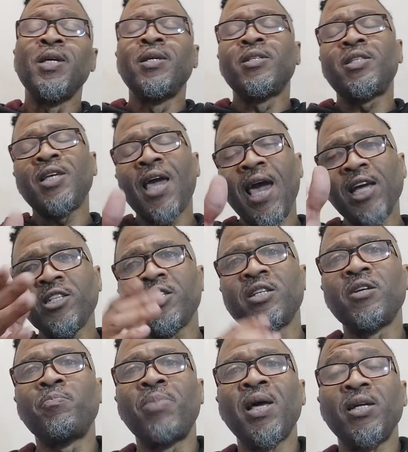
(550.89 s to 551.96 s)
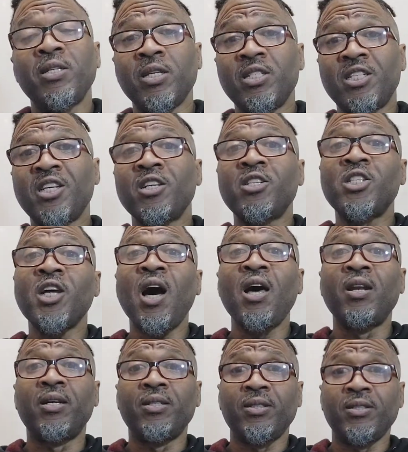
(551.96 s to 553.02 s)
See, actually the
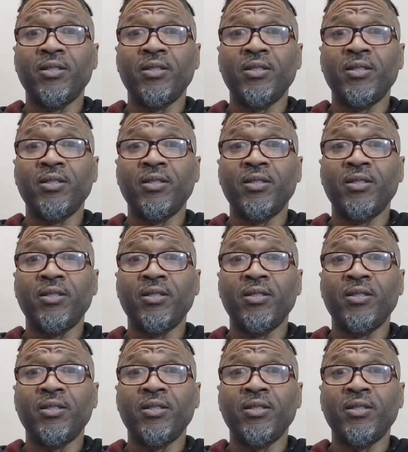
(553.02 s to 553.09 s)
T'Challa,